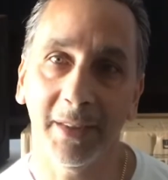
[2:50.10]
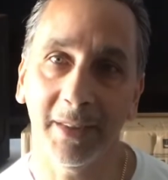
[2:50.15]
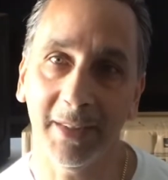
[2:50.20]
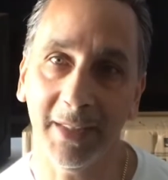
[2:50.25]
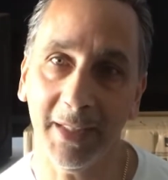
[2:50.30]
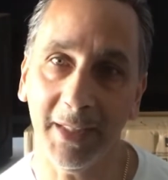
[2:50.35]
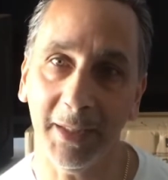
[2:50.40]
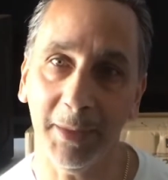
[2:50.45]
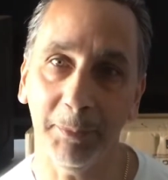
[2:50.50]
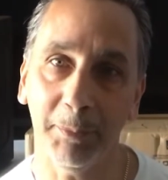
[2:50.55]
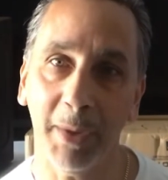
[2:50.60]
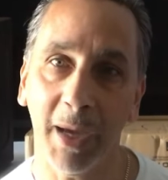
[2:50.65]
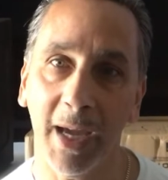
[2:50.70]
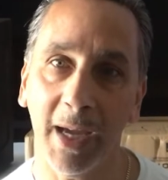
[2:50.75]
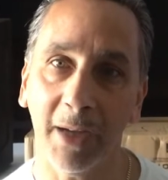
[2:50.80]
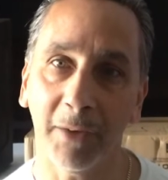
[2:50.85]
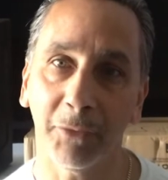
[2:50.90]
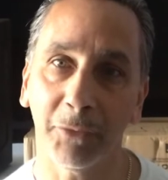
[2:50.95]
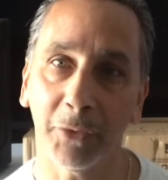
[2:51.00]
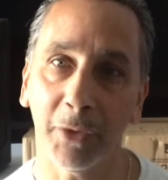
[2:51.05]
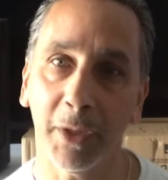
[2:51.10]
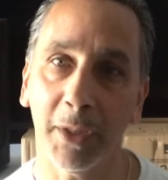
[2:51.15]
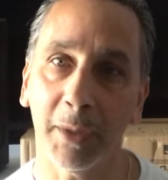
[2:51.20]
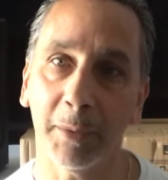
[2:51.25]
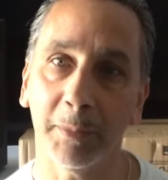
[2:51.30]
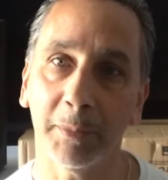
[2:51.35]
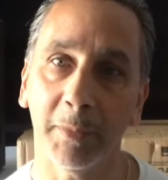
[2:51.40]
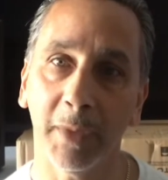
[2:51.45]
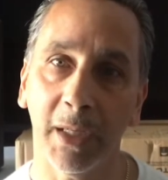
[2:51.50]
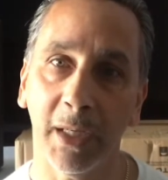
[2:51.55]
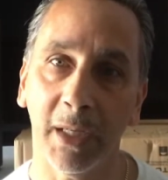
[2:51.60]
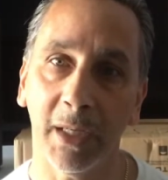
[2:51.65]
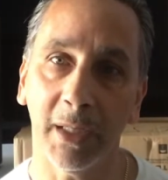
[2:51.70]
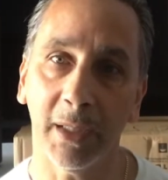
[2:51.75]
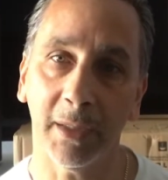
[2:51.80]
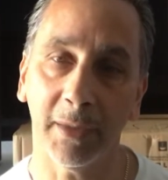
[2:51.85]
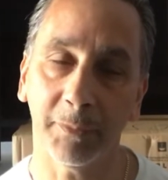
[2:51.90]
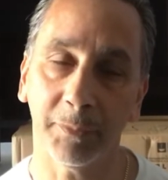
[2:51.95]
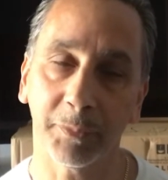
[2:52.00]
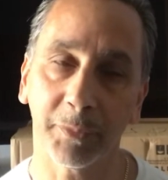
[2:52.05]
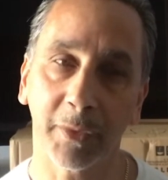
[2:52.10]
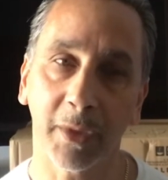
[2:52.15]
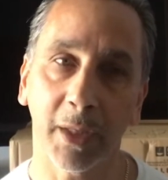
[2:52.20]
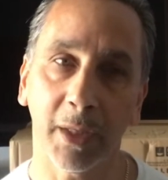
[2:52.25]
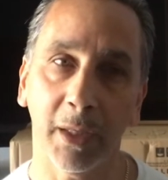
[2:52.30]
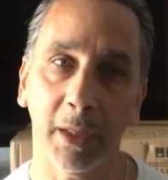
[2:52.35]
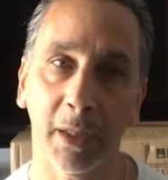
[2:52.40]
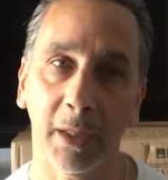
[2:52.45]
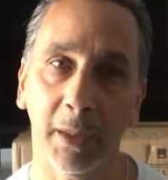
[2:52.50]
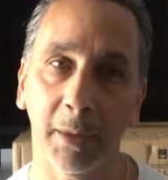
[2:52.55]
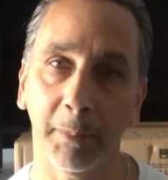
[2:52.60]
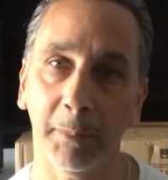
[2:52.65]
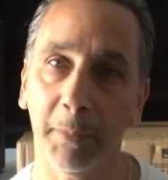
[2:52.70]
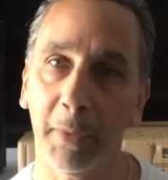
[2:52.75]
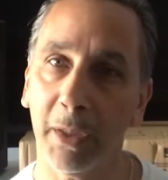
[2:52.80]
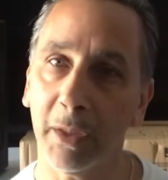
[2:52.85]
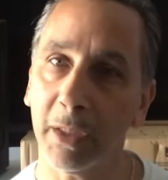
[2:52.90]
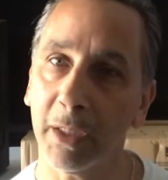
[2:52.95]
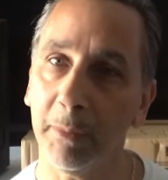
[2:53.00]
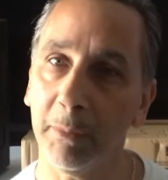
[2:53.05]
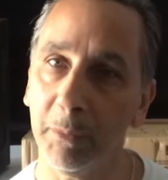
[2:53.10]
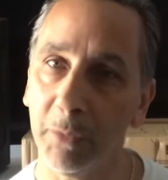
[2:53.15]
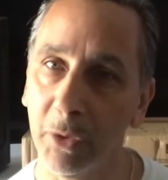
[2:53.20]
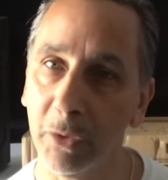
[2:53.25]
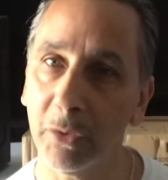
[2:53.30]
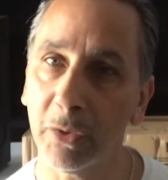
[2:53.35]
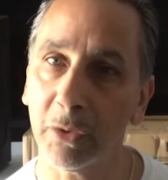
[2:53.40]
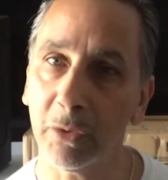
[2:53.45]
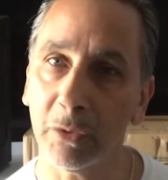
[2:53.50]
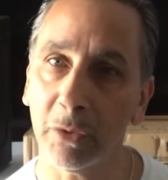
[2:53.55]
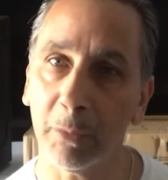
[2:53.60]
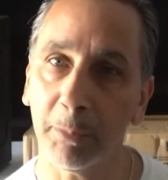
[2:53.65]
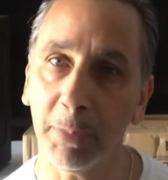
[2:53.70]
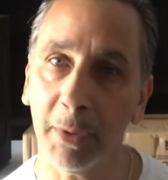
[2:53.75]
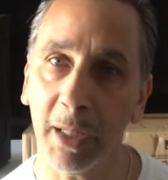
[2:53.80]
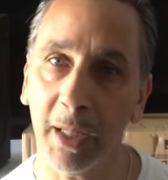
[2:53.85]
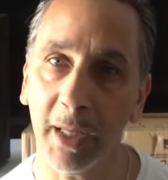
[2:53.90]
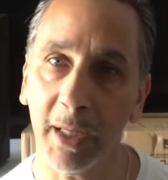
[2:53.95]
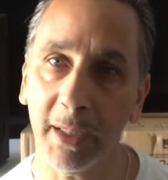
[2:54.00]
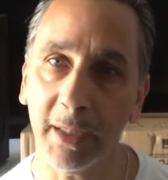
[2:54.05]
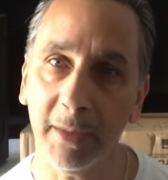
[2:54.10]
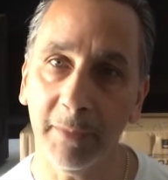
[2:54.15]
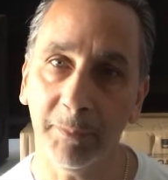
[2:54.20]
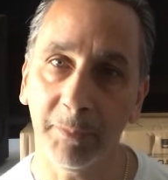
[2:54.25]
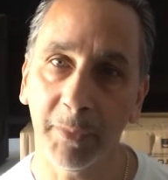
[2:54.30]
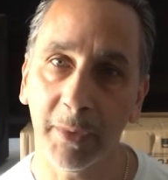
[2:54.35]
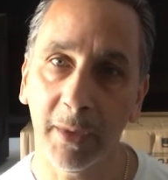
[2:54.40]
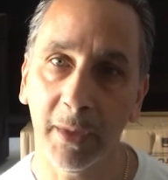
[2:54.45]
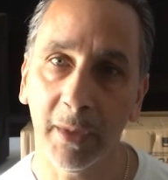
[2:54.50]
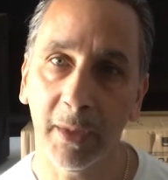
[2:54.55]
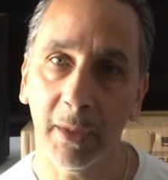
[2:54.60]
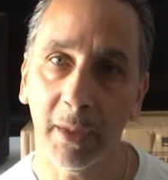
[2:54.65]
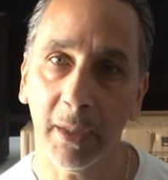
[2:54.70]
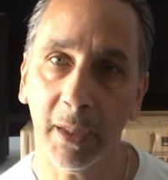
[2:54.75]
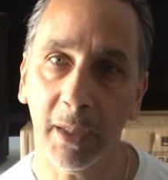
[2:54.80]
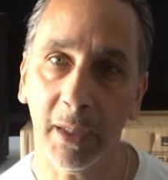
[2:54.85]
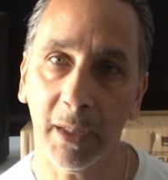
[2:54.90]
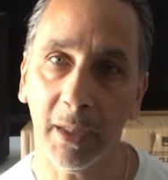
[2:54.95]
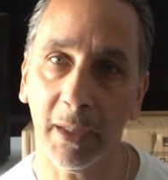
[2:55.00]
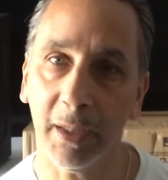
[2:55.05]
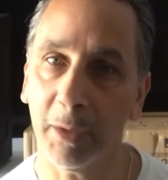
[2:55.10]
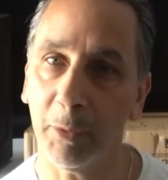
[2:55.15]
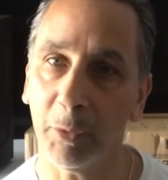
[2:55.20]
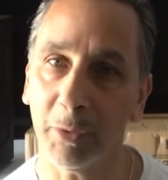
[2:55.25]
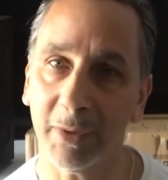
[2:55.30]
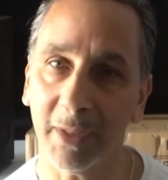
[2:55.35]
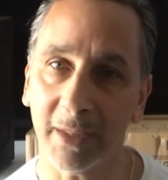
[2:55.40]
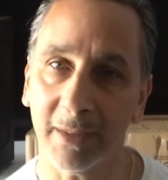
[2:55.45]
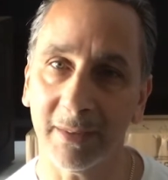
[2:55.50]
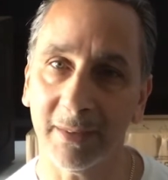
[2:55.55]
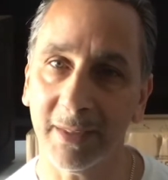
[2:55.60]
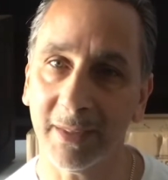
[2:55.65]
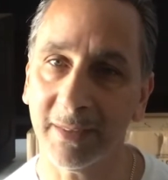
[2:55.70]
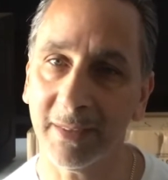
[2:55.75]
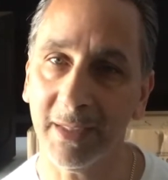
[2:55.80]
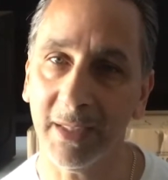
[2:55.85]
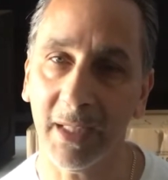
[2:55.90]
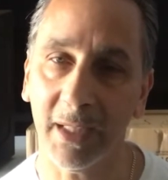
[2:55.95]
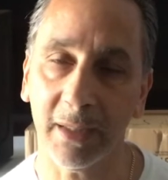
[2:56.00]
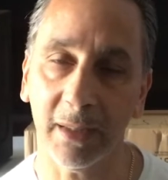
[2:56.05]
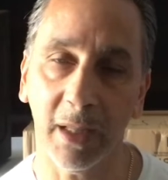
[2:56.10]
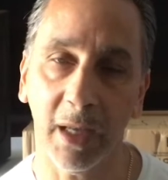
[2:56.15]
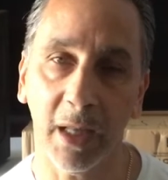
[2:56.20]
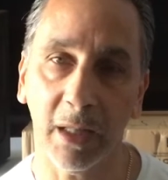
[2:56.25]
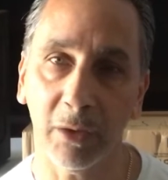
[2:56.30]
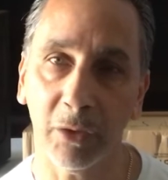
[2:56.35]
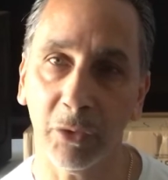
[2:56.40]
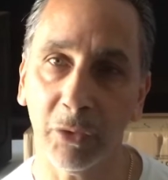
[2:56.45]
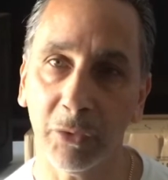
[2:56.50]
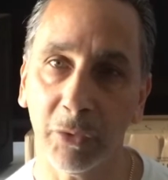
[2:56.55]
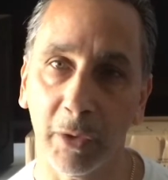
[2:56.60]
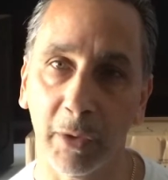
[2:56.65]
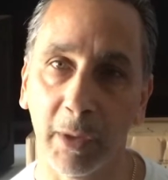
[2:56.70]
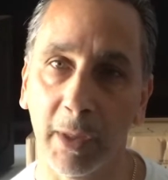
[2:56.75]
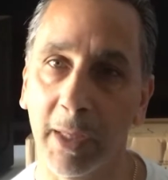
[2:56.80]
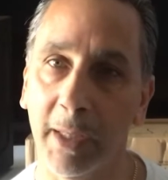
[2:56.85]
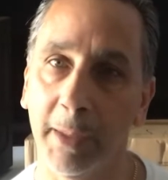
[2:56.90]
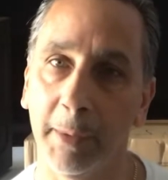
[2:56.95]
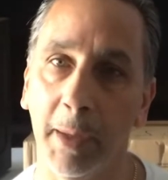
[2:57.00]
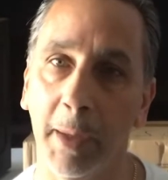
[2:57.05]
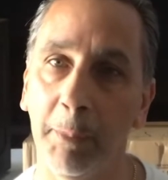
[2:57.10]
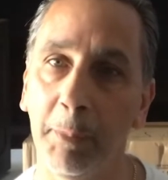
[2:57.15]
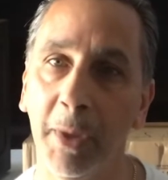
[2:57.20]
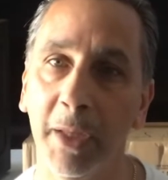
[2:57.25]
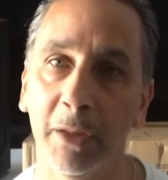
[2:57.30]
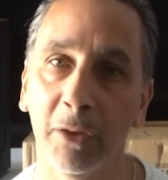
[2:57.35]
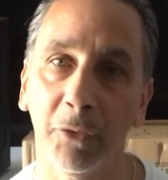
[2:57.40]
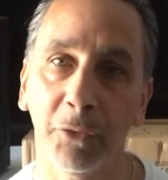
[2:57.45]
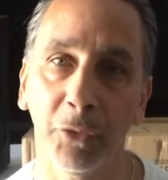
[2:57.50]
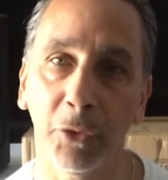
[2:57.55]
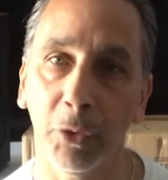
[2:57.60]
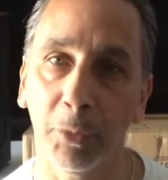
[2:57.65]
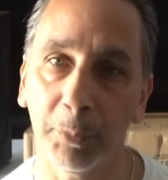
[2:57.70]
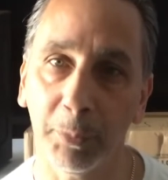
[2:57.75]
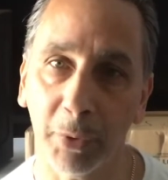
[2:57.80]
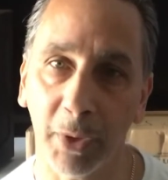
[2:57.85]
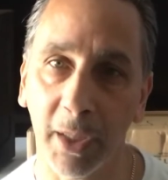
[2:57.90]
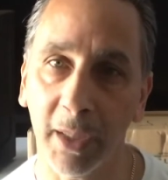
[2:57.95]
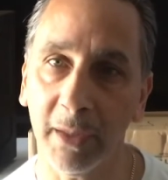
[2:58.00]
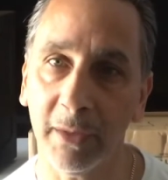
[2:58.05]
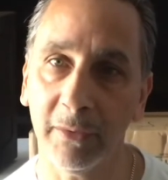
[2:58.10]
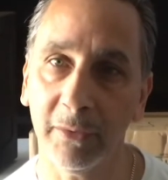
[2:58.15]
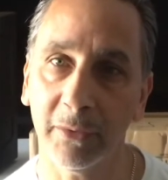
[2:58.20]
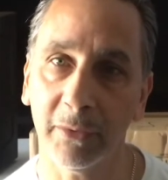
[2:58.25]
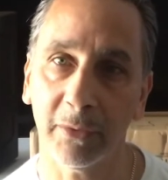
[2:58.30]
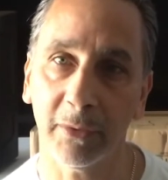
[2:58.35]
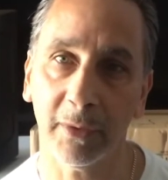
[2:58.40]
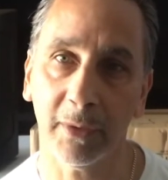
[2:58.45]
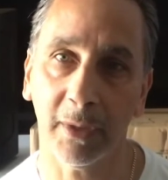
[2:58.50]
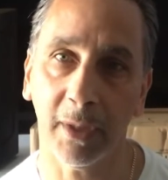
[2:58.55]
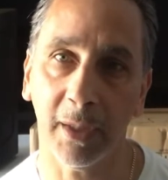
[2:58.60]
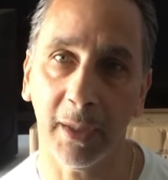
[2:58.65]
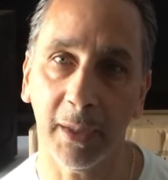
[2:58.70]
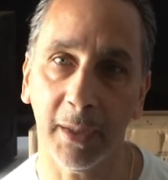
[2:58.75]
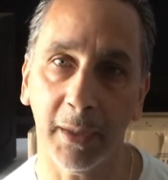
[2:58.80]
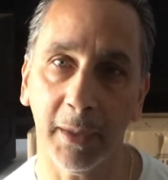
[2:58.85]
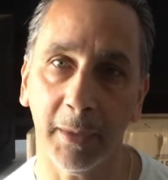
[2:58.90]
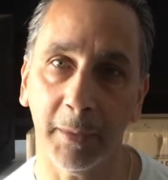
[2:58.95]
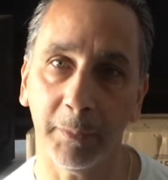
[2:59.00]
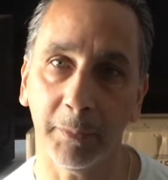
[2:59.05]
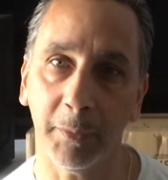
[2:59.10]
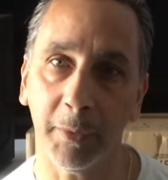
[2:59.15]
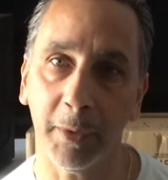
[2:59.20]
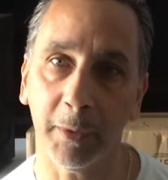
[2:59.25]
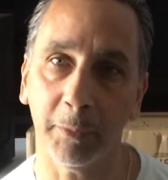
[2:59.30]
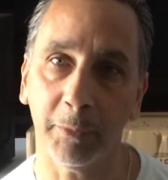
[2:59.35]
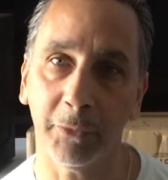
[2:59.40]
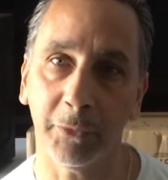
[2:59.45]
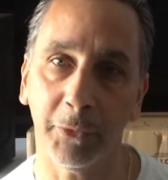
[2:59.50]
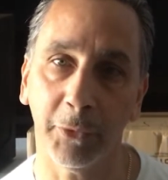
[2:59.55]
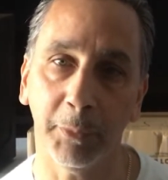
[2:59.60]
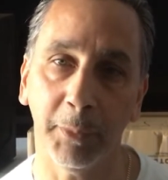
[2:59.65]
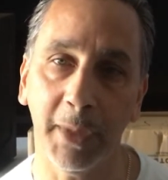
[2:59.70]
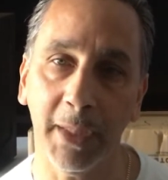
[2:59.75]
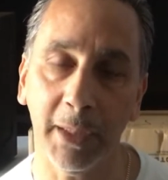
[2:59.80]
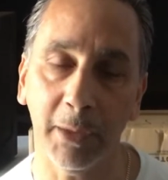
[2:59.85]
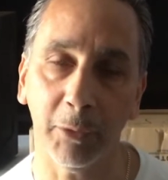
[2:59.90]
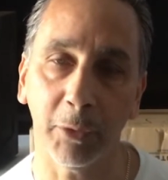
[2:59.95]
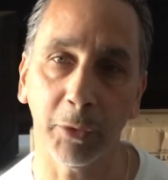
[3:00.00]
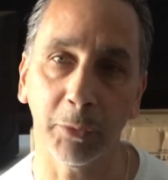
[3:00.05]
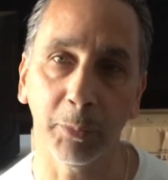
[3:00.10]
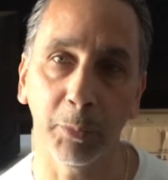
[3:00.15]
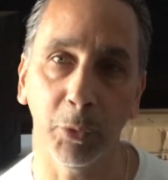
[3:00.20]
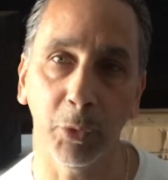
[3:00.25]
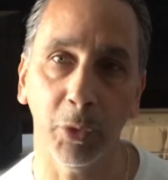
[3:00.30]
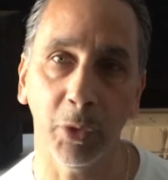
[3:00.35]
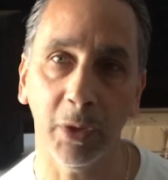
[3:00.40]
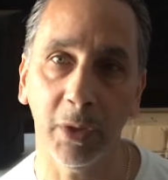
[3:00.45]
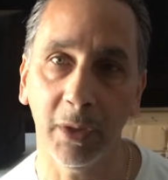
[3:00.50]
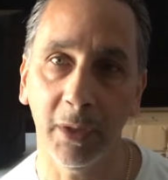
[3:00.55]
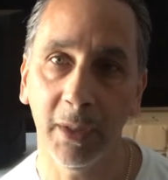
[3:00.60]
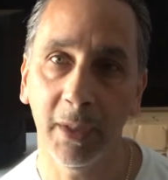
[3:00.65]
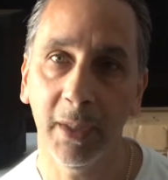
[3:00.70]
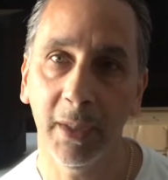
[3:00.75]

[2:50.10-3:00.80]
the bag from American Musical Supply. It was like $69, so I paid the full price. For me, it was more,